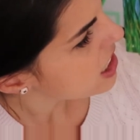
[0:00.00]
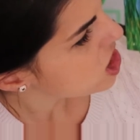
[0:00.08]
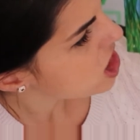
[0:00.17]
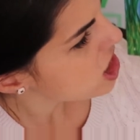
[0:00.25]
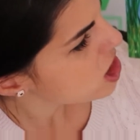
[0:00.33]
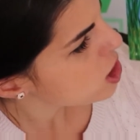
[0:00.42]
is
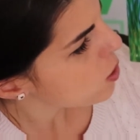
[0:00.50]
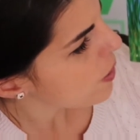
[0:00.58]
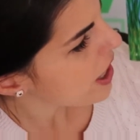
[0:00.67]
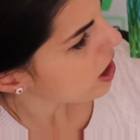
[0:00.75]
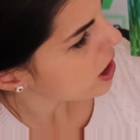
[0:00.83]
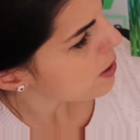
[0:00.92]
she
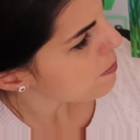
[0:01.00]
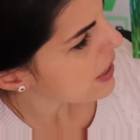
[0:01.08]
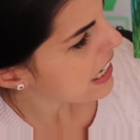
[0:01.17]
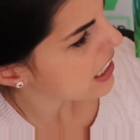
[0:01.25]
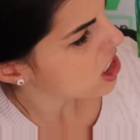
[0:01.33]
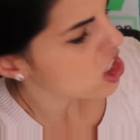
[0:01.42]
doing on the
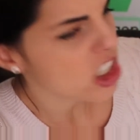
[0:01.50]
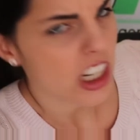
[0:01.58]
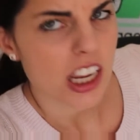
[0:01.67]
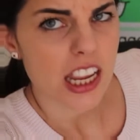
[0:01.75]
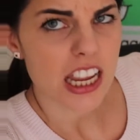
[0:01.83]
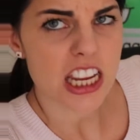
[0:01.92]

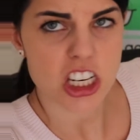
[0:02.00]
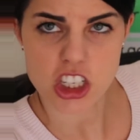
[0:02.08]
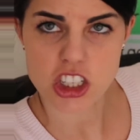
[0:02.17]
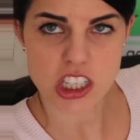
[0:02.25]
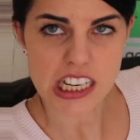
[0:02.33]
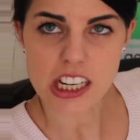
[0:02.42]
beach? Is
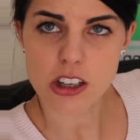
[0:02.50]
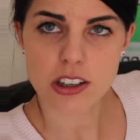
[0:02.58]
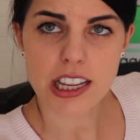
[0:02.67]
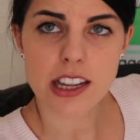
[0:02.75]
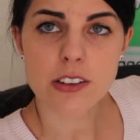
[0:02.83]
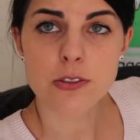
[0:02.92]
she
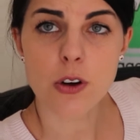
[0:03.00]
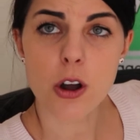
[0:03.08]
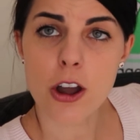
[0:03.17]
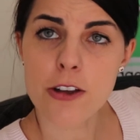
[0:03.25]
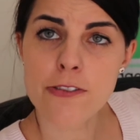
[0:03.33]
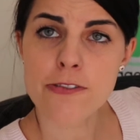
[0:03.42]
looking for
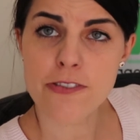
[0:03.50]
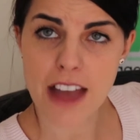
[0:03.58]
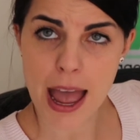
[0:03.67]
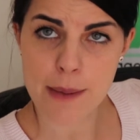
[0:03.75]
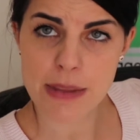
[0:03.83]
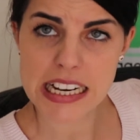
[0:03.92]
her
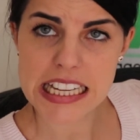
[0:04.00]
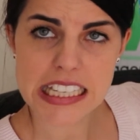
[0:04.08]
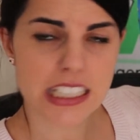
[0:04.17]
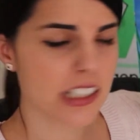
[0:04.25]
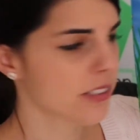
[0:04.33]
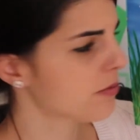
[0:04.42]
family?